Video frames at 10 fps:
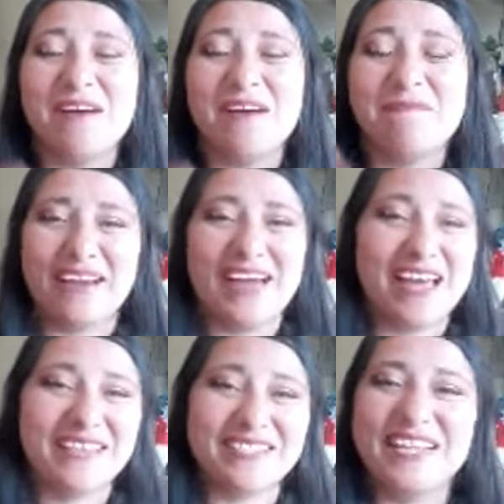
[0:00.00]
I'm back,
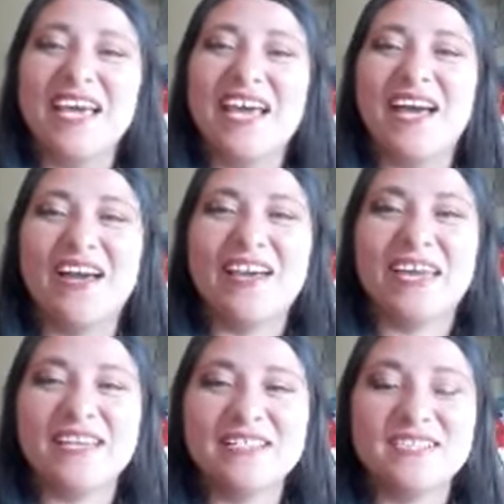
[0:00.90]
guys.
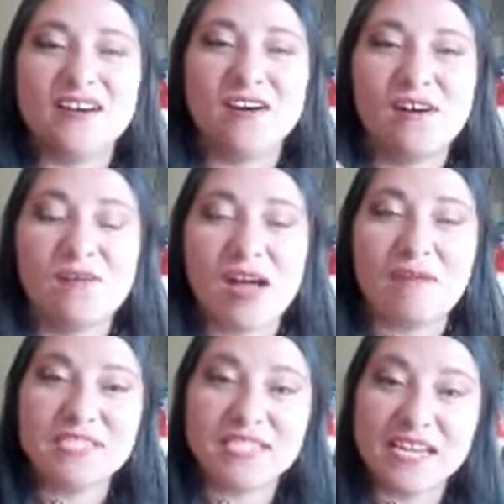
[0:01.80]
Okay, so I
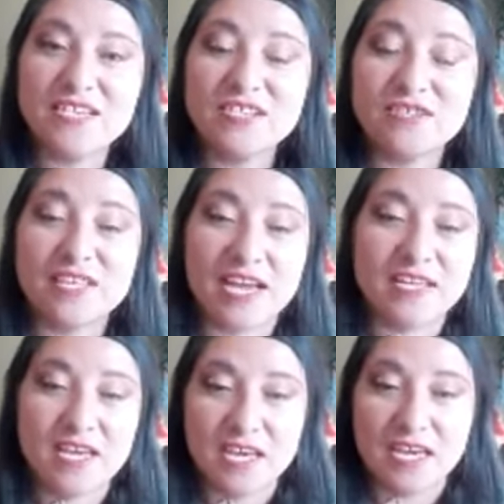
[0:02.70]
was telling you that